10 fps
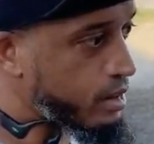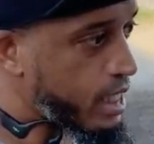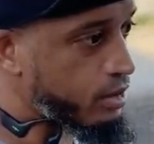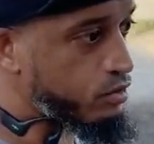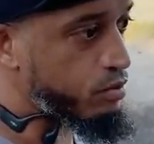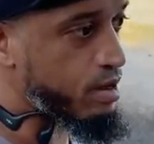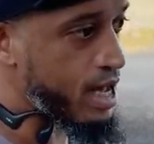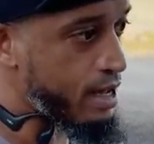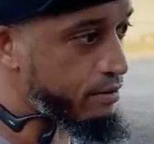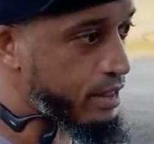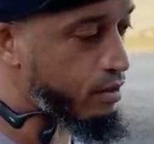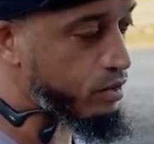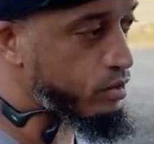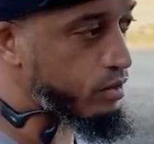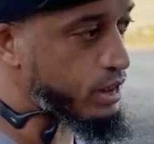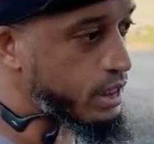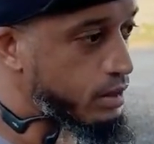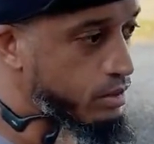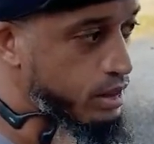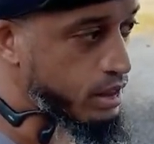that new path that we wasn't
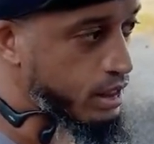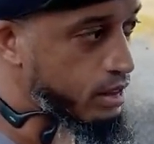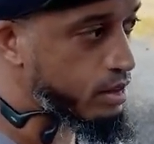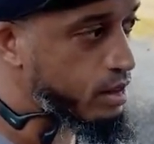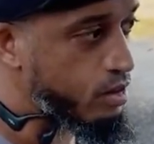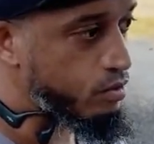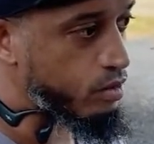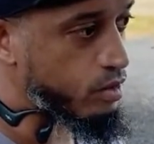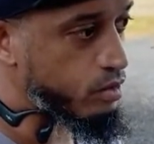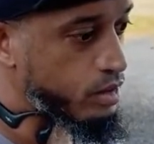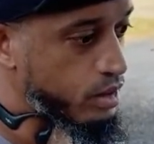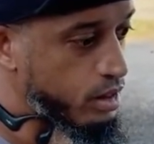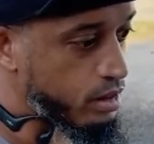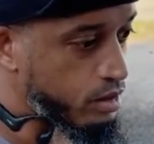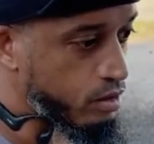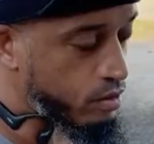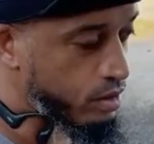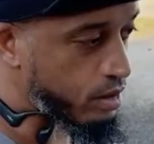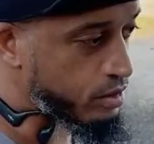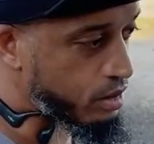able to get when we were younger growing up.